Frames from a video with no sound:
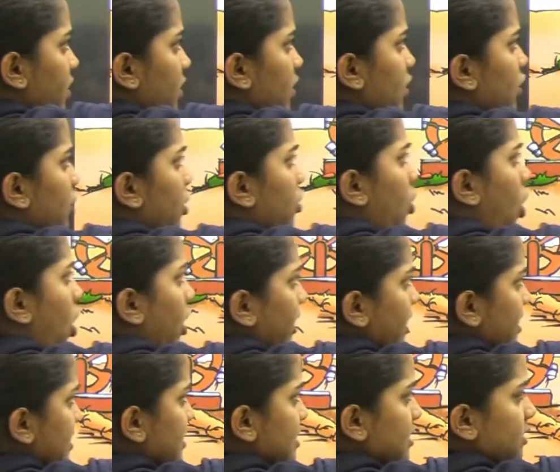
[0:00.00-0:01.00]
the rock
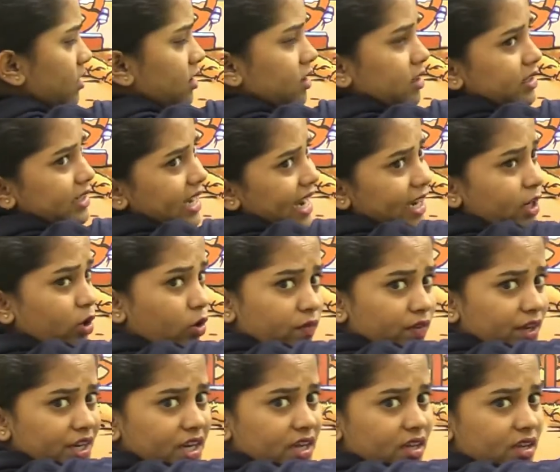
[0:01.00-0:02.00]
is tied
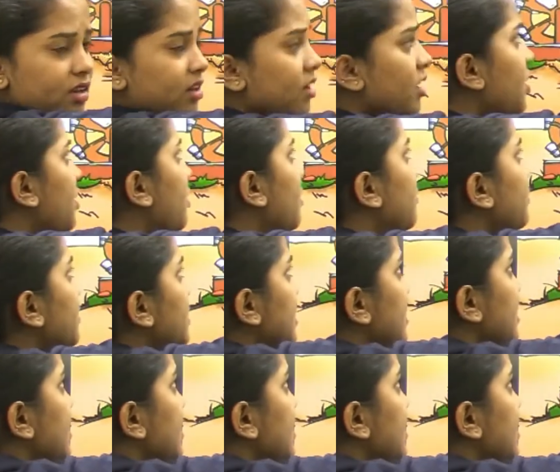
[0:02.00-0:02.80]
over here, which